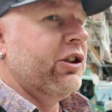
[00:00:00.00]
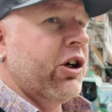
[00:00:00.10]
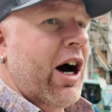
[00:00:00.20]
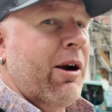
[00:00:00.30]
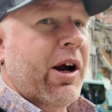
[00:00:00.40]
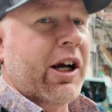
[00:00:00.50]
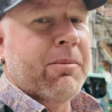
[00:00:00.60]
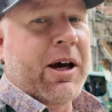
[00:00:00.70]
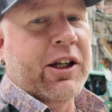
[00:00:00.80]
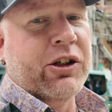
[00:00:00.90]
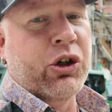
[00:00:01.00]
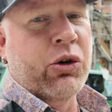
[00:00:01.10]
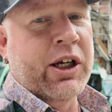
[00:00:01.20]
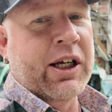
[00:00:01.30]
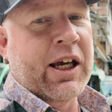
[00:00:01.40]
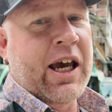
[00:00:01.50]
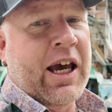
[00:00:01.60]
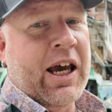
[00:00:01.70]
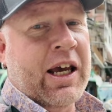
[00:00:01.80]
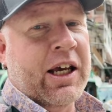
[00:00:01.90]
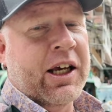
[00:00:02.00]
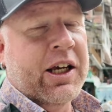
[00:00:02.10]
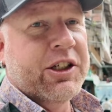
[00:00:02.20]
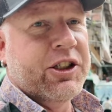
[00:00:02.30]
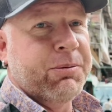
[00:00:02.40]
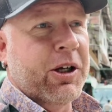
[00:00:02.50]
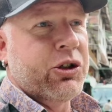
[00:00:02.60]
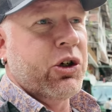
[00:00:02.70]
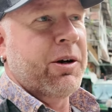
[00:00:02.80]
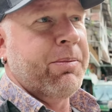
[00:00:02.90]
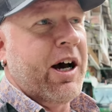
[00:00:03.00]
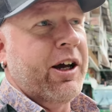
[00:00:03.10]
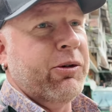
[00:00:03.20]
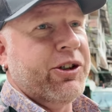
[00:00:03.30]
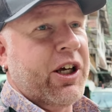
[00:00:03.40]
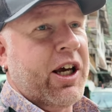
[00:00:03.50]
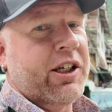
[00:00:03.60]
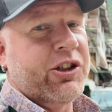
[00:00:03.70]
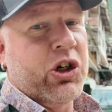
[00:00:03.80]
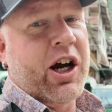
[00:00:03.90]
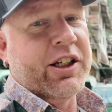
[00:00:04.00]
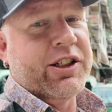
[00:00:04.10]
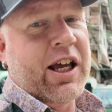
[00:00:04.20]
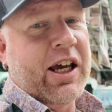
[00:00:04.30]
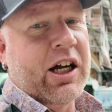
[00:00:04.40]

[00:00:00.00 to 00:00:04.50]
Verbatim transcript: So I recommend doing a split trip. I would say try and stay in